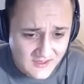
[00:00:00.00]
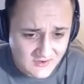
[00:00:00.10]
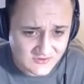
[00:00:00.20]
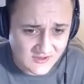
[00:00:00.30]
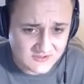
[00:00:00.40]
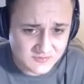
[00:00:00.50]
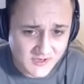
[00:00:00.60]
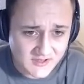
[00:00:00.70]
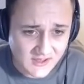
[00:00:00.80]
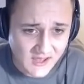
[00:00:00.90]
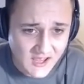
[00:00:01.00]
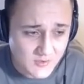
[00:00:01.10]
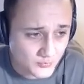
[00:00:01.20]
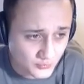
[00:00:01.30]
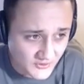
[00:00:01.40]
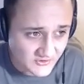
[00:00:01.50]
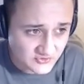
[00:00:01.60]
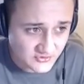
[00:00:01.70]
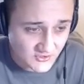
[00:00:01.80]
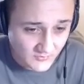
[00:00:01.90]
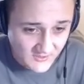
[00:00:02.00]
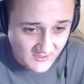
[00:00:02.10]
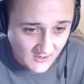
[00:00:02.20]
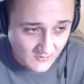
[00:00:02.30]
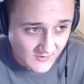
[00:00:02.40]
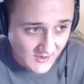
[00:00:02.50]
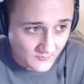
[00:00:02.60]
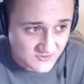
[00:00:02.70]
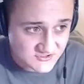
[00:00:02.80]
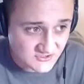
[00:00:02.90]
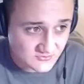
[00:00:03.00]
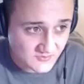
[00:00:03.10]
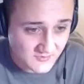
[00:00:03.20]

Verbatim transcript: and it's not spawning it. I am really triggered right now. All right, I wish this would have